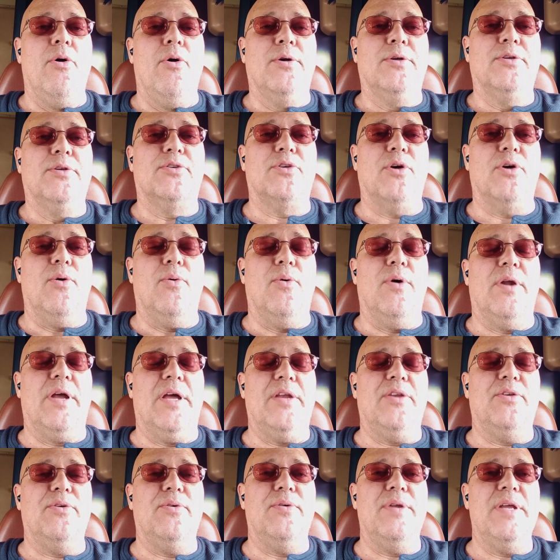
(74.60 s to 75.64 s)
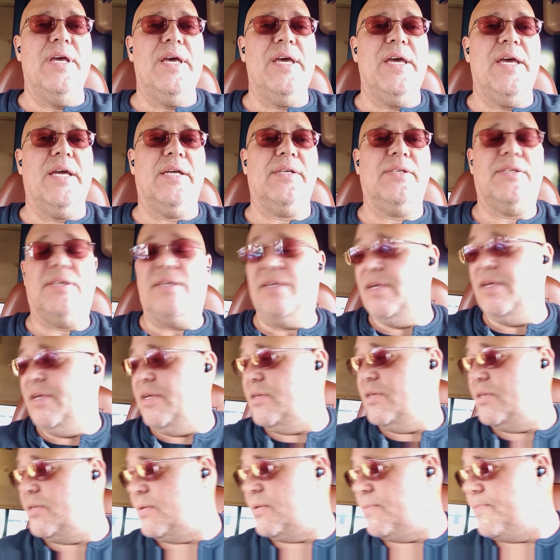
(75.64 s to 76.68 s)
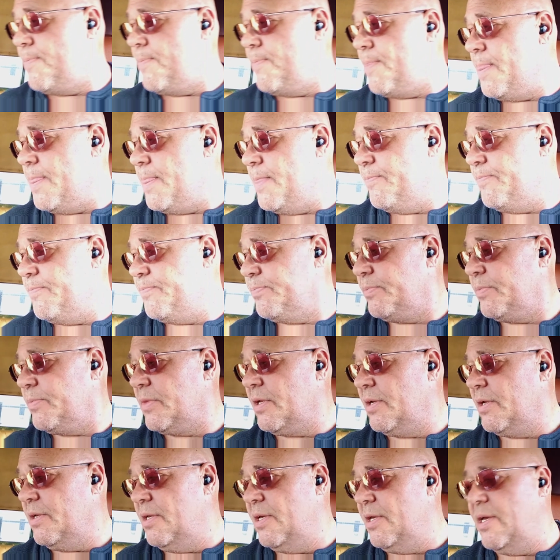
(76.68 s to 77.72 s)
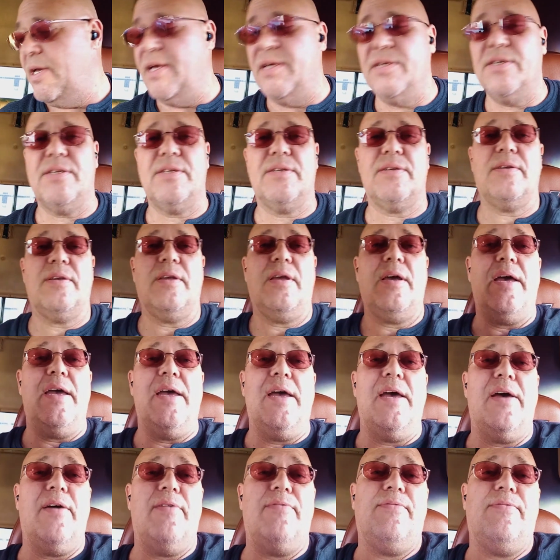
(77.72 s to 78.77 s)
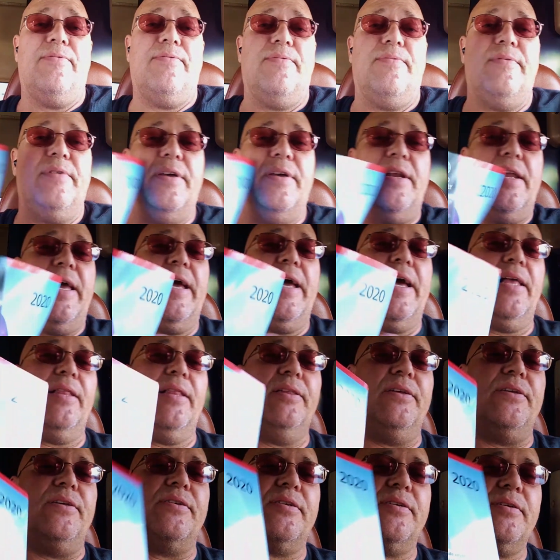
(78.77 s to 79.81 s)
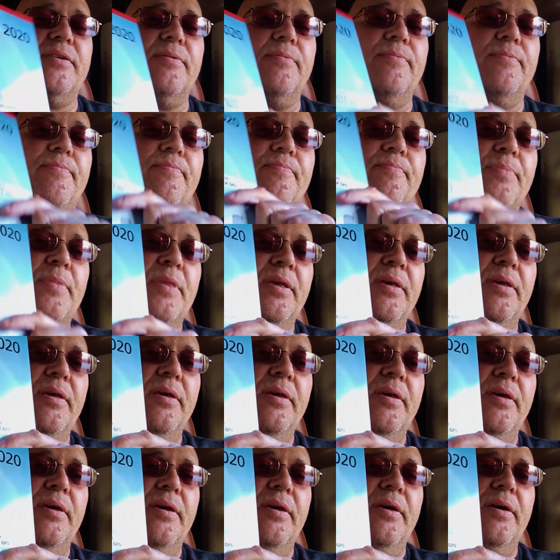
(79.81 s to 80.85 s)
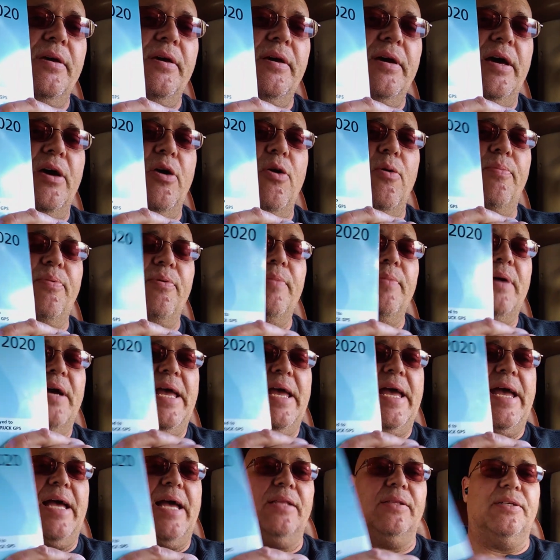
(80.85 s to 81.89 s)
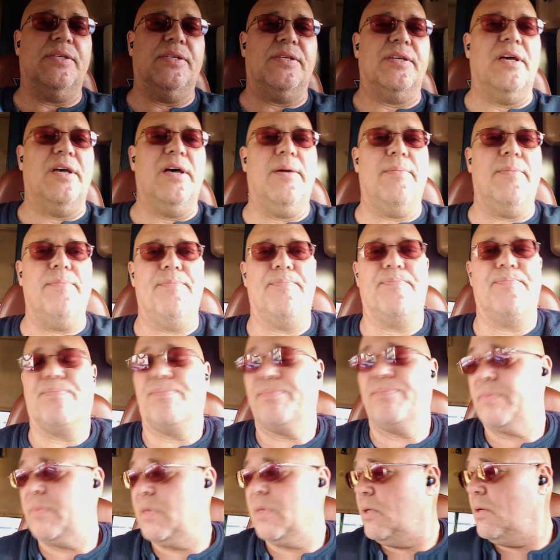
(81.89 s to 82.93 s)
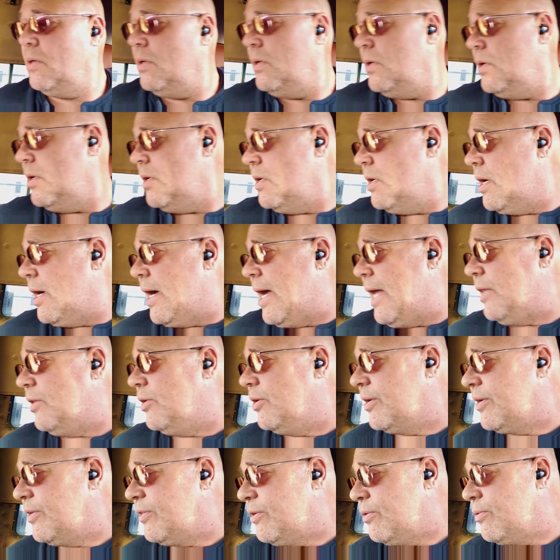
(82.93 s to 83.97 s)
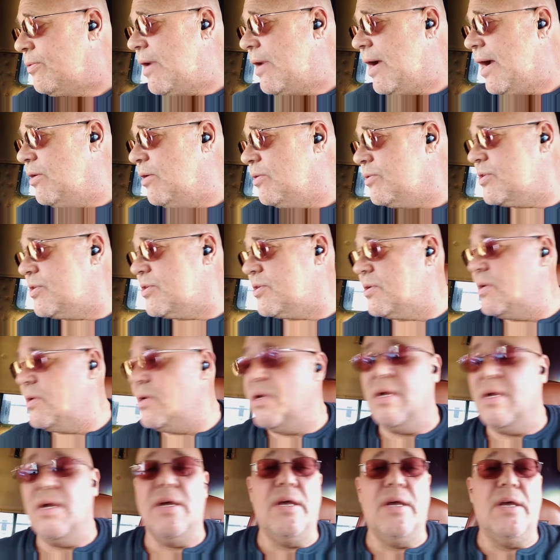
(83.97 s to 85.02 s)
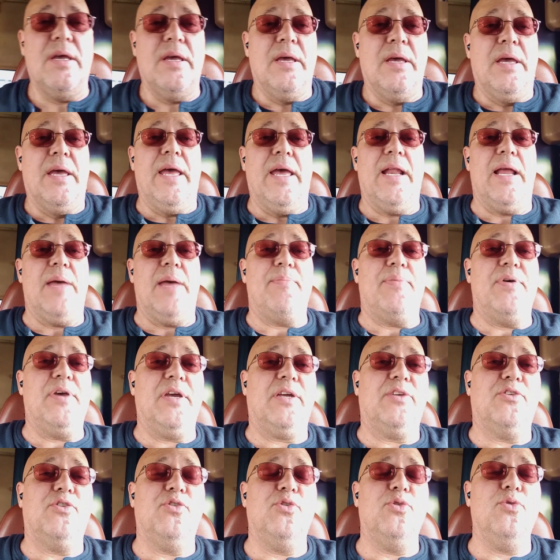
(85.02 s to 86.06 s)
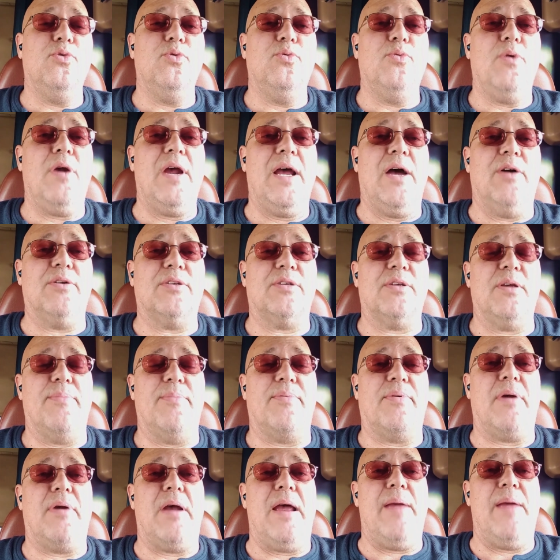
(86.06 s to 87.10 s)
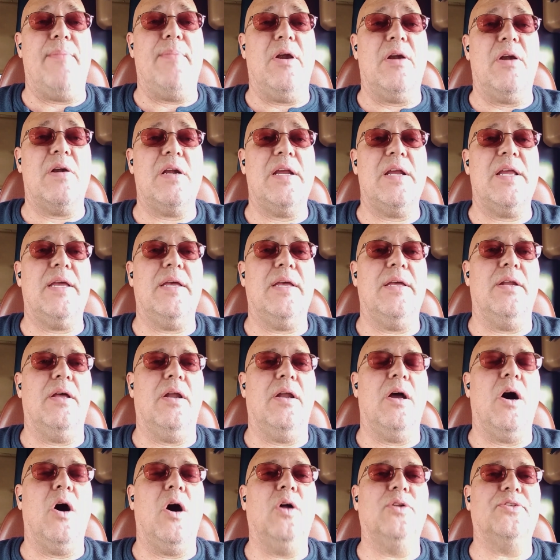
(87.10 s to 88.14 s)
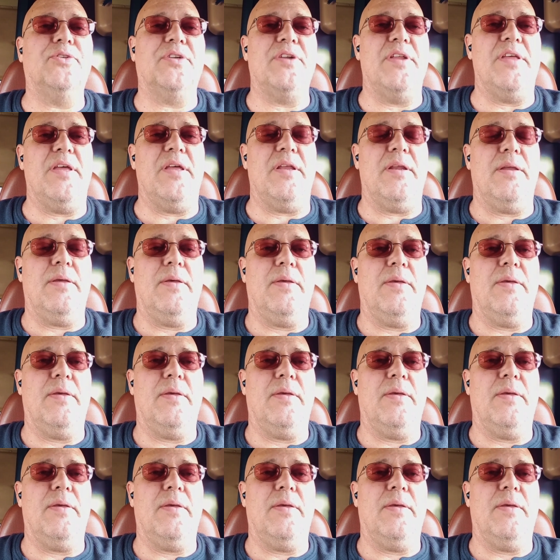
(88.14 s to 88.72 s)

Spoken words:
So what I do next is, yes, I have an atlas. I open my atlas up, I look at the routes, and I pick two routes, a primary and an alternate.